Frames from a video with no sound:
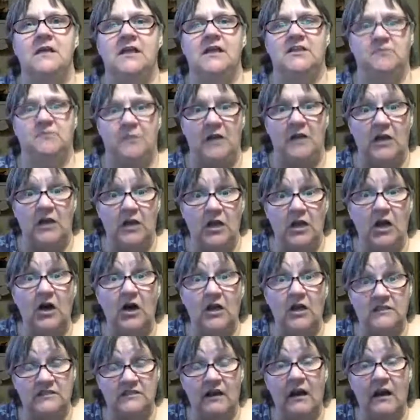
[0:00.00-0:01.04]
been a
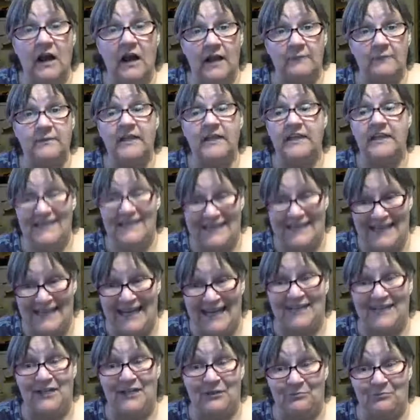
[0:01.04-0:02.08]
long time getting that
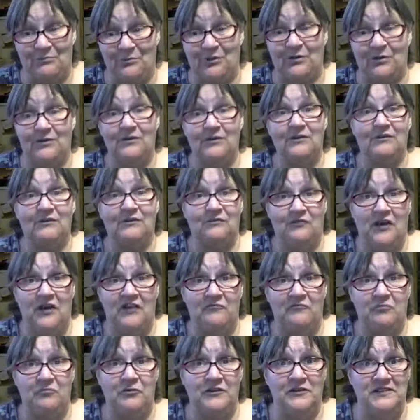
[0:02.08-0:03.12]
number,
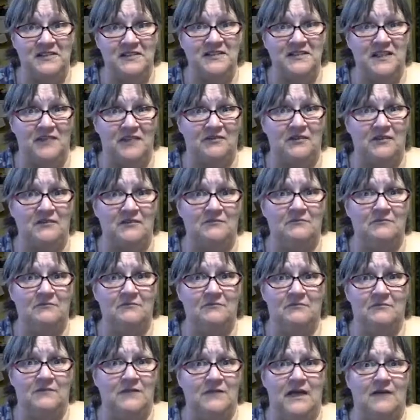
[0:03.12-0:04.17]
5.7
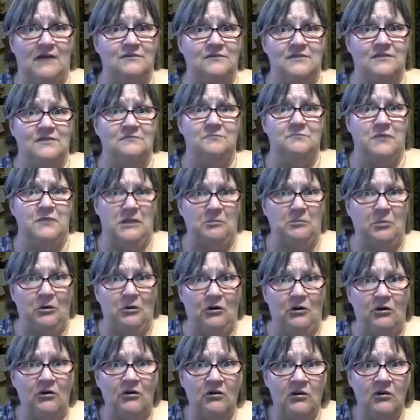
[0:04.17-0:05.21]
thousand
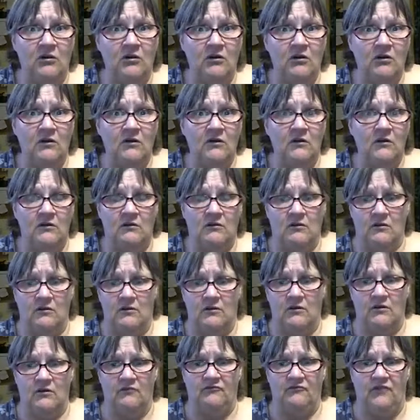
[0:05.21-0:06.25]
people
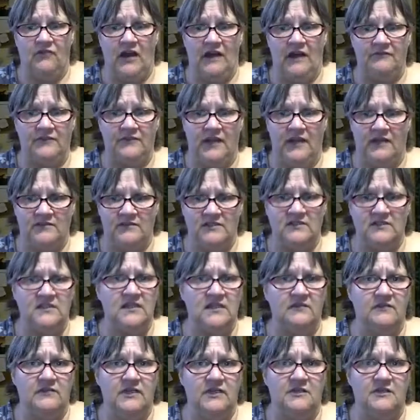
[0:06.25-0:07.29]
or
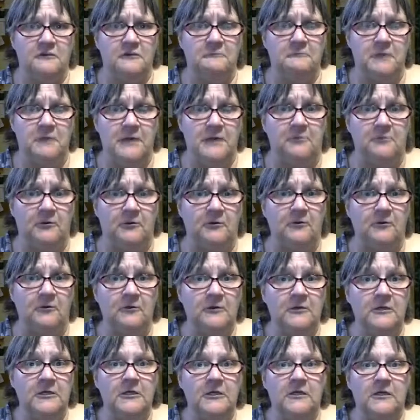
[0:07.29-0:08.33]
5,700 people
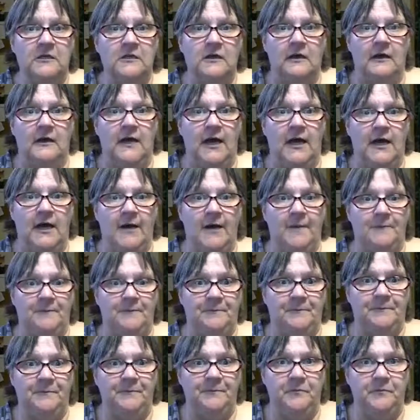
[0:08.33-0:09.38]

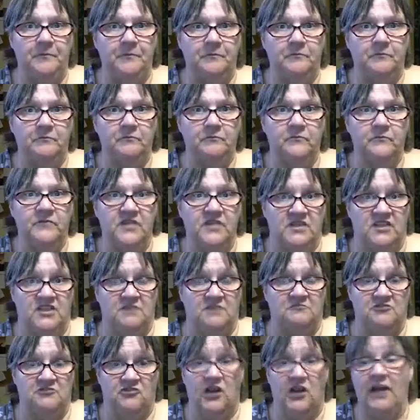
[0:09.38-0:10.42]
to
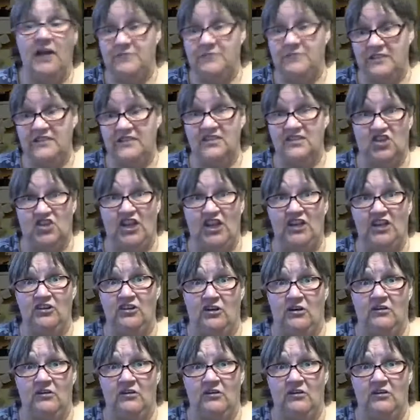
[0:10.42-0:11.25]
subscribe to this channel.